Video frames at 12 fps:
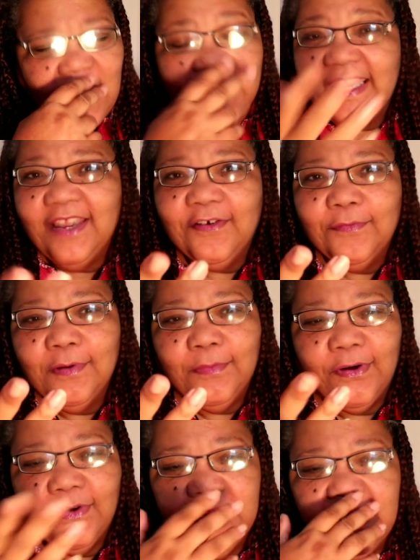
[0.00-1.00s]
I can't
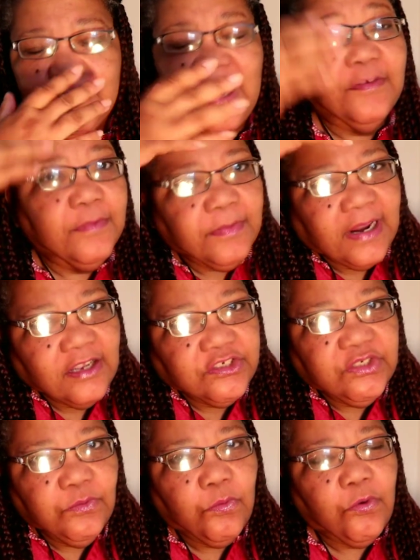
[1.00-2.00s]
remember her name. I remember how
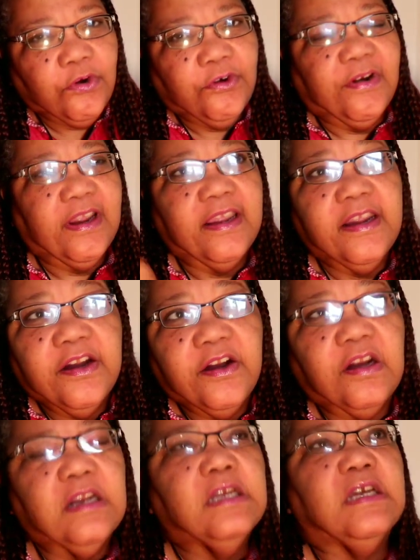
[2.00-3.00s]
she wore her
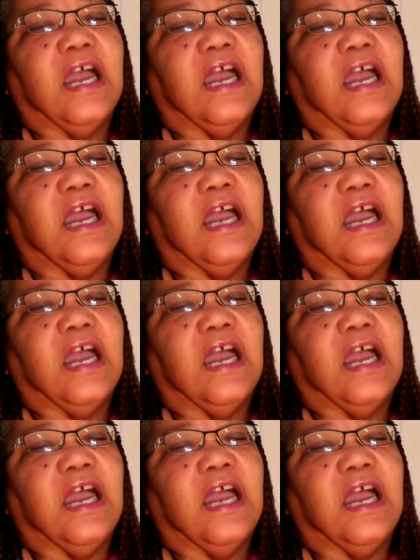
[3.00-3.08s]
hair.